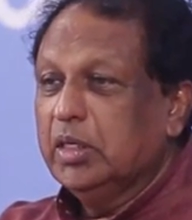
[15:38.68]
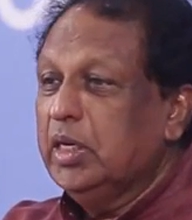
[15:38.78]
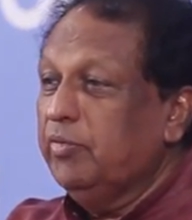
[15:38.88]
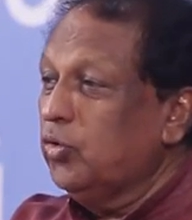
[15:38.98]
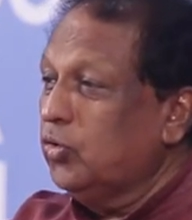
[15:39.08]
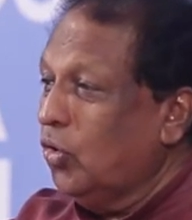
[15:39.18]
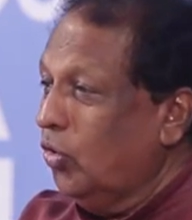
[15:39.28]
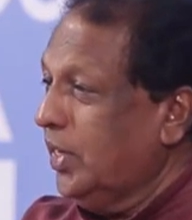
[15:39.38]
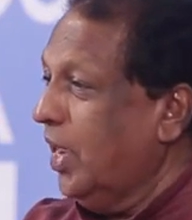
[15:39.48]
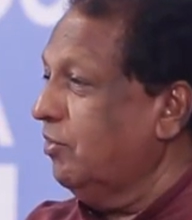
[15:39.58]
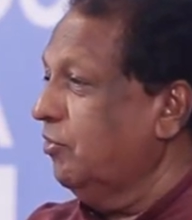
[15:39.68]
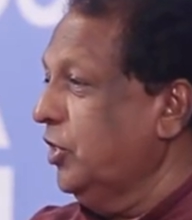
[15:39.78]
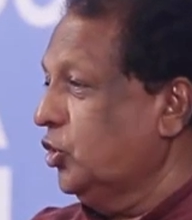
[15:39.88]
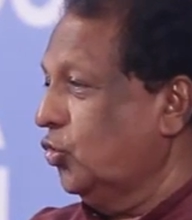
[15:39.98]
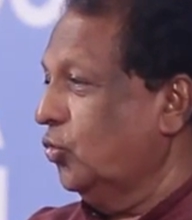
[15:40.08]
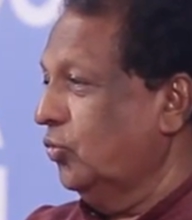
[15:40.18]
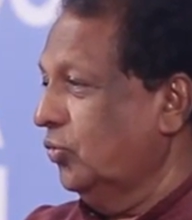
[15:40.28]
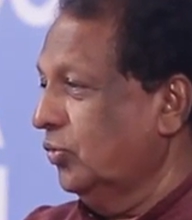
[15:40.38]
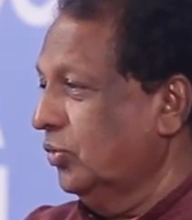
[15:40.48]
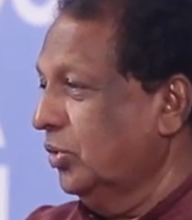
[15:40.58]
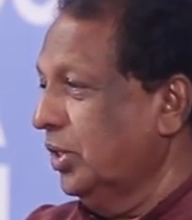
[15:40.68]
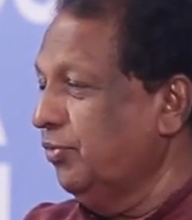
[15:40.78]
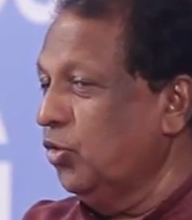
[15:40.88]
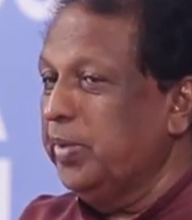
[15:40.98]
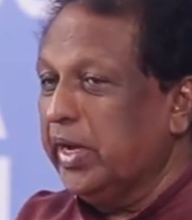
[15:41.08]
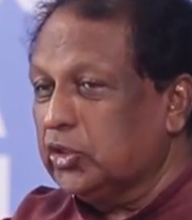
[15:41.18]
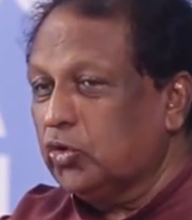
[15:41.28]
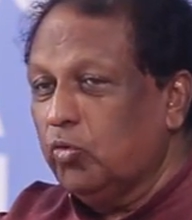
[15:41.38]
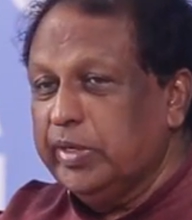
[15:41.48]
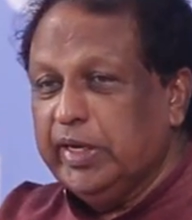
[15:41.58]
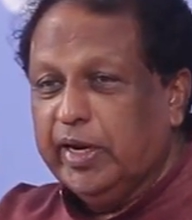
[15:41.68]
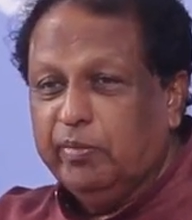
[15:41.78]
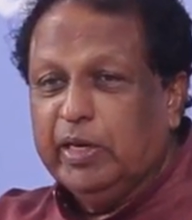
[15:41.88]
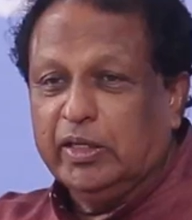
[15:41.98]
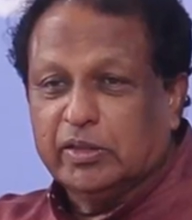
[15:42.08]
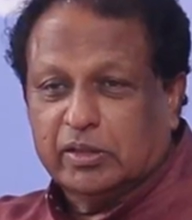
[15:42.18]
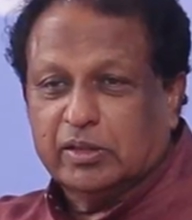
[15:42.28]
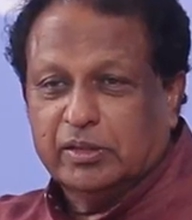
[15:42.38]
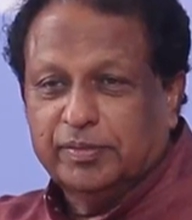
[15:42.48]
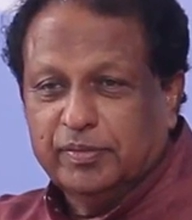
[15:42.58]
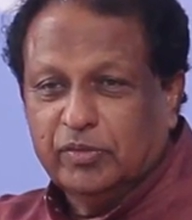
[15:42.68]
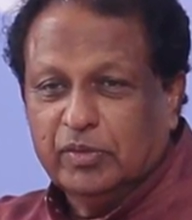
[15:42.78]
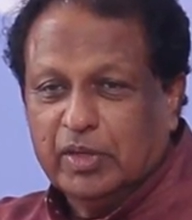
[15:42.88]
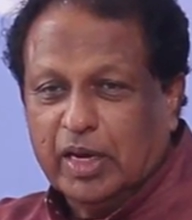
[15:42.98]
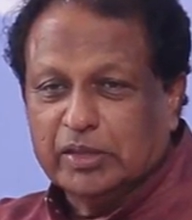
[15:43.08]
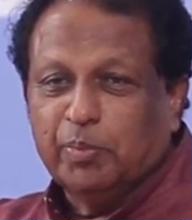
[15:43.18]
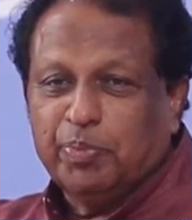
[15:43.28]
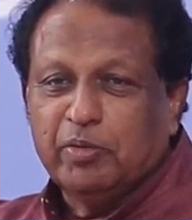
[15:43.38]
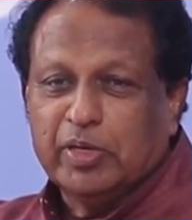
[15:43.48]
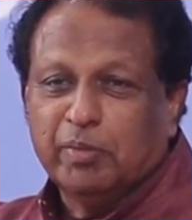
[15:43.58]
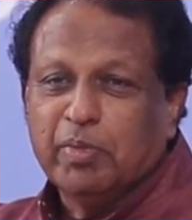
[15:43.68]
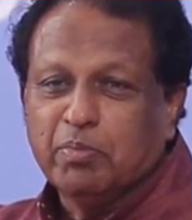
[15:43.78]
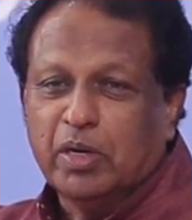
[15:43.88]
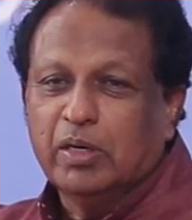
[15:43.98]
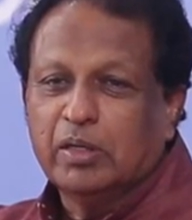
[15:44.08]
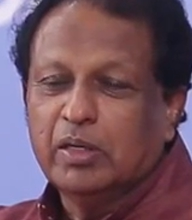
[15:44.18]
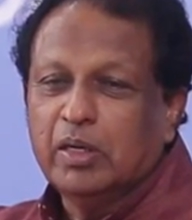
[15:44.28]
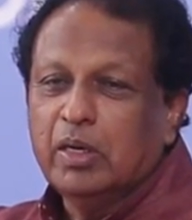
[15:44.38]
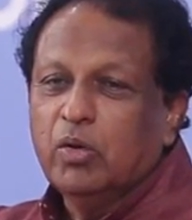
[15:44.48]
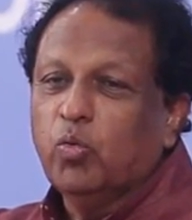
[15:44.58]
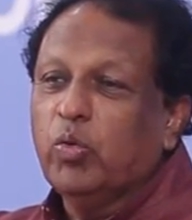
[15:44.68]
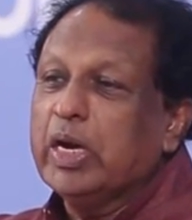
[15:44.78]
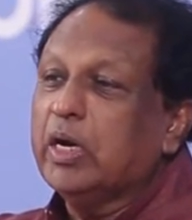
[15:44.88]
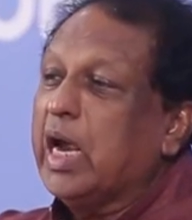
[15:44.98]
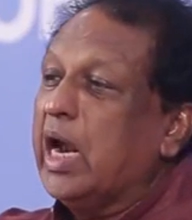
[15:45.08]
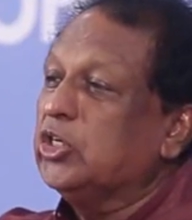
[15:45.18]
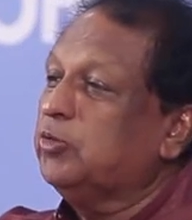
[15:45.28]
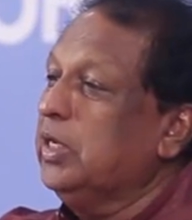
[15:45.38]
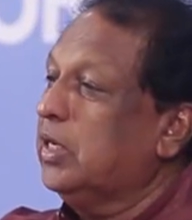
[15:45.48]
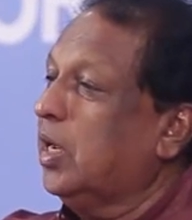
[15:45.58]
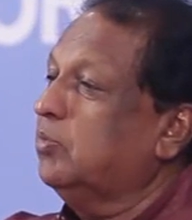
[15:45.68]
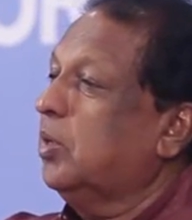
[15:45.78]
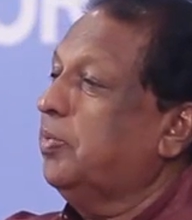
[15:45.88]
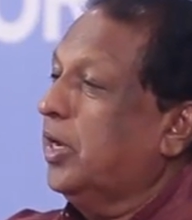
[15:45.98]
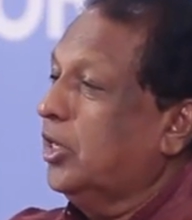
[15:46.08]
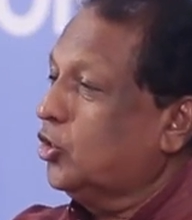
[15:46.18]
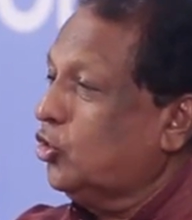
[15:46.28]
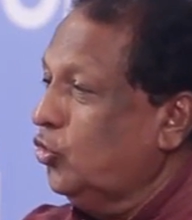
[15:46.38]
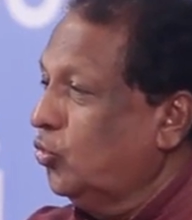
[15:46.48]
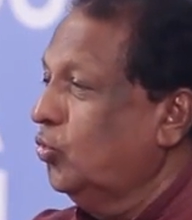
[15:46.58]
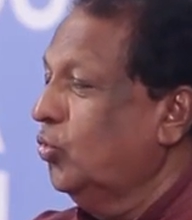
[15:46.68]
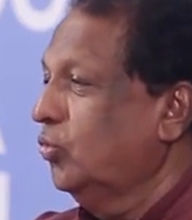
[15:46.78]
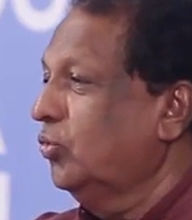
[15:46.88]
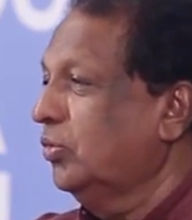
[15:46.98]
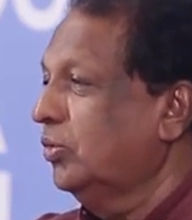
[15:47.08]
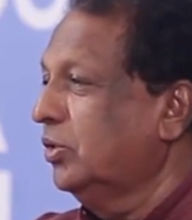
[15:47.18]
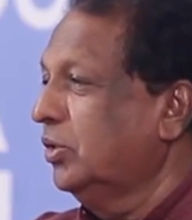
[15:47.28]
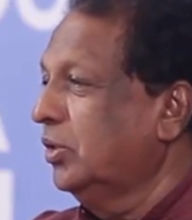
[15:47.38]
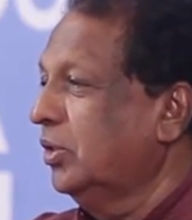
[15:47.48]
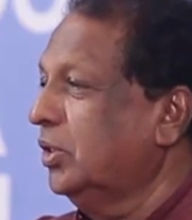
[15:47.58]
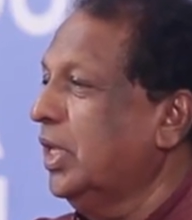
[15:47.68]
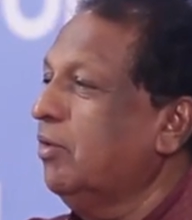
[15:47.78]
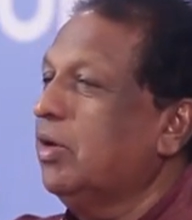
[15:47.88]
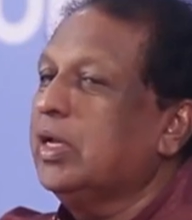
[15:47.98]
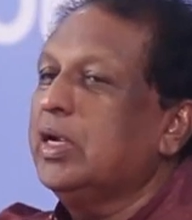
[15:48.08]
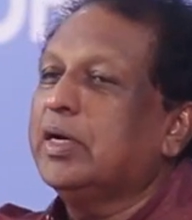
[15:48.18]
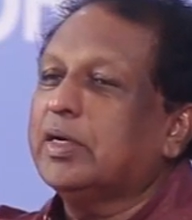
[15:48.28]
If you don't have a veto, if you make so many enemies as a permanent member, when Kashmir comes up against you, they will create